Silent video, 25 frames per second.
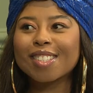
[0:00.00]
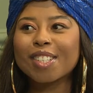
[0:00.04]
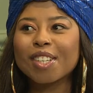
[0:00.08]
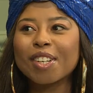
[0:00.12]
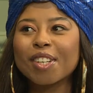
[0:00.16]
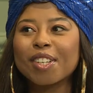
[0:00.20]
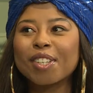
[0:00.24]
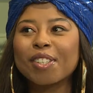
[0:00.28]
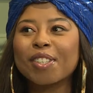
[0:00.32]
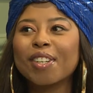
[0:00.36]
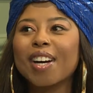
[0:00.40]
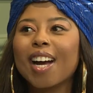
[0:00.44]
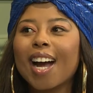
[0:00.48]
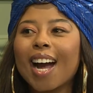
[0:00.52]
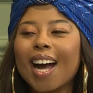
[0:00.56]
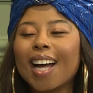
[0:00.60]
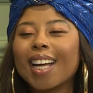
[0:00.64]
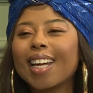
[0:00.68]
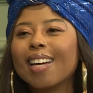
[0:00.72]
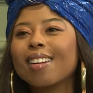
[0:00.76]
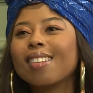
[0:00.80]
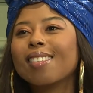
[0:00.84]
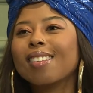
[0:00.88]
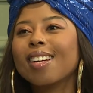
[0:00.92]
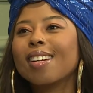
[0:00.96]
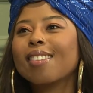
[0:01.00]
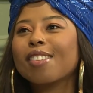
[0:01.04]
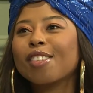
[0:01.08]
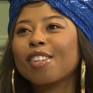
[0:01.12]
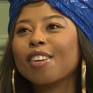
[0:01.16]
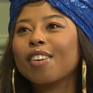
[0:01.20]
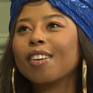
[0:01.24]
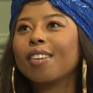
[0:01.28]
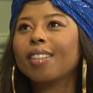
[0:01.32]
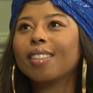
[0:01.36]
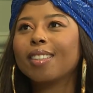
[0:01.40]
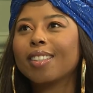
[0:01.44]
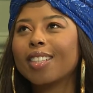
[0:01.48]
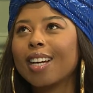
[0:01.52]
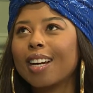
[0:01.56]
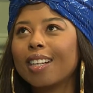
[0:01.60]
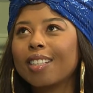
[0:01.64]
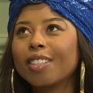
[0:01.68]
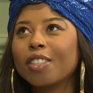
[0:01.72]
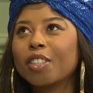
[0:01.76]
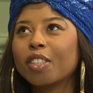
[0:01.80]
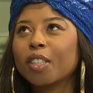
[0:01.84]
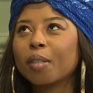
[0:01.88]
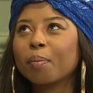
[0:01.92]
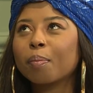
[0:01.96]
So I guess that's a
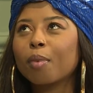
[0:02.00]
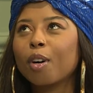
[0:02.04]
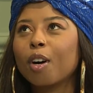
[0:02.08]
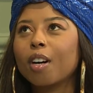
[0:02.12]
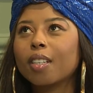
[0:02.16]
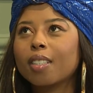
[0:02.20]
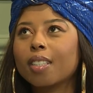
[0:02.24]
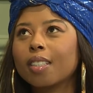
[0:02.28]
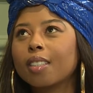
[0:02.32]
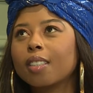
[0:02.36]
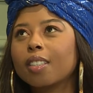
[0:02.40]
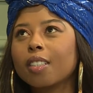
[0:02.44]
challenging part,